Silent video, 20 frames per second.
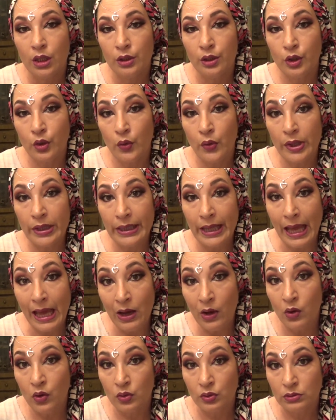going
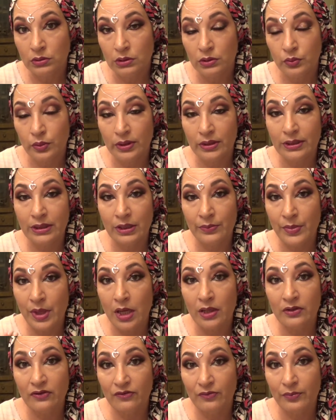out with the
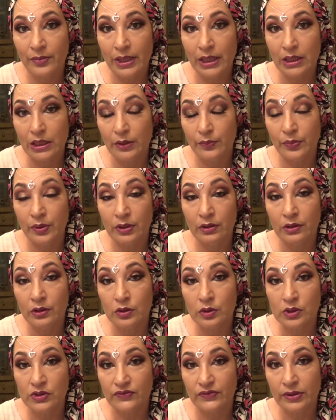amount of makeup in
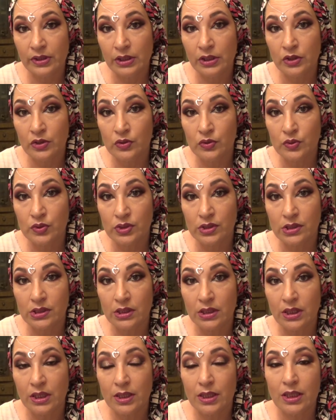those videos
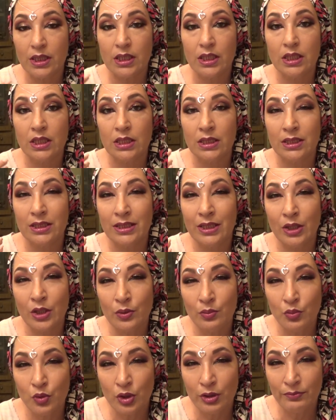
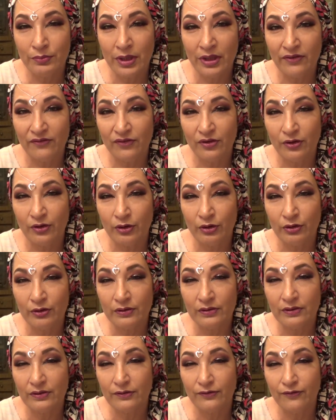they're more meant
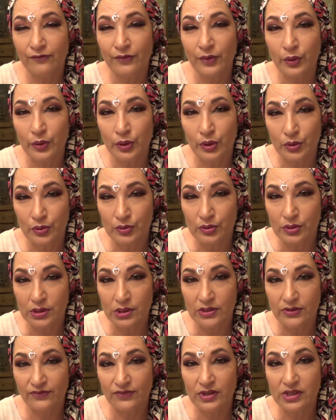for
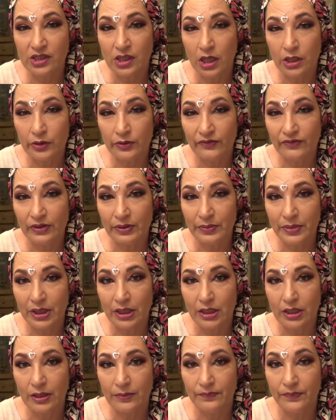photos photography
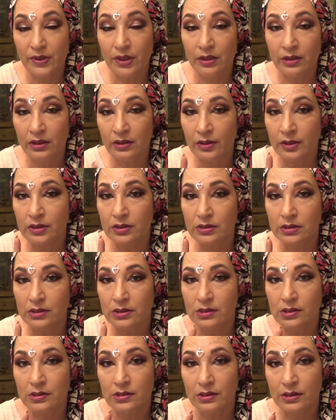makeup and
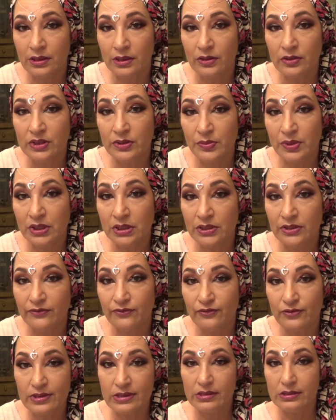there's there's a big
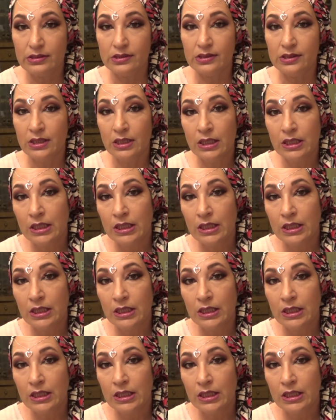difference